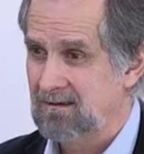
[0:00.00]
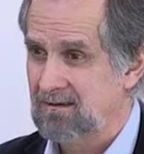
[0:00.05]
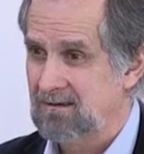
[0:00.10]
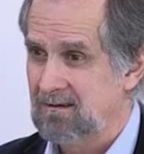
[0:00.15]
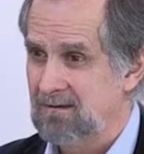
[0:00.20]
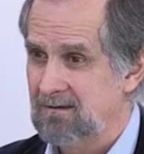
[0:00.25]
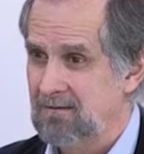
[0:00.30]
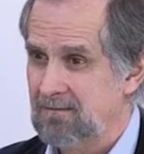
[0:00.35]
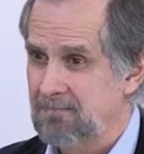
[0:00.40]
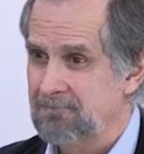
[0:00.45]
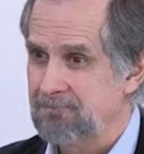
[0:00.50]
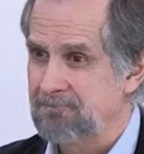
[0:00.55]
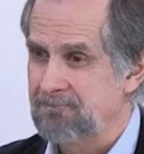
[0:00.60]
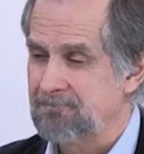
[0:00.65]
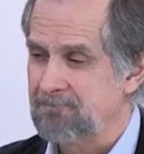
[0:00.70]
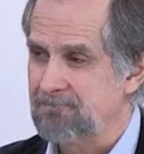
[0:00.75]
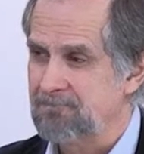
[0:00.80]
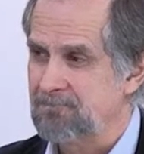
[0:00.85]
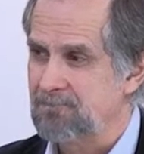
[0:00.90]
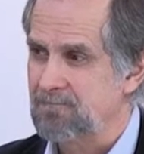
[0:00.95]

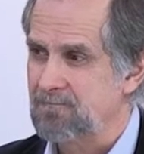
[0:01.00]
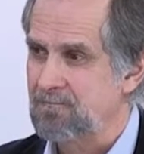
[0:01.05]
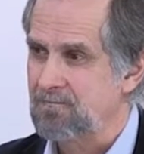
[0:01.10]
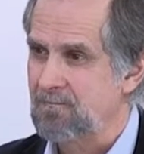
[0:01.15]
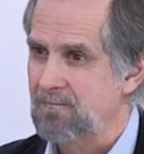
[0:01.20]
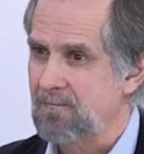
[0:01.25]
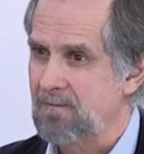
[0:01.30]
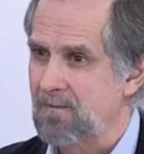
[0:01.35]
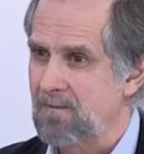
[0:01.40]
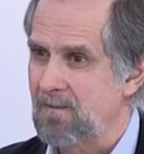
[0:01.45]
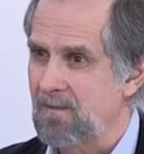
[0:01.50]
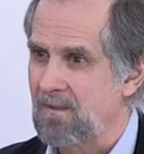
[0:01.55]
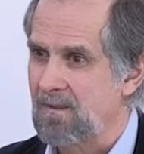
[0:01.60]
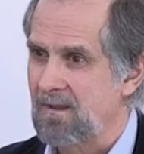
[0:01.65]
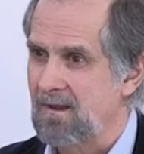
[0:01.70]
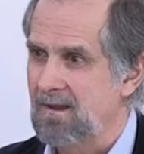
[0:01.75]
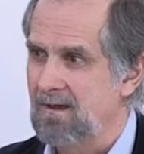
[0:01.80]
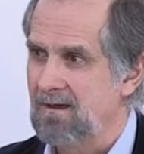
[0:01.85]
Nobody speaks.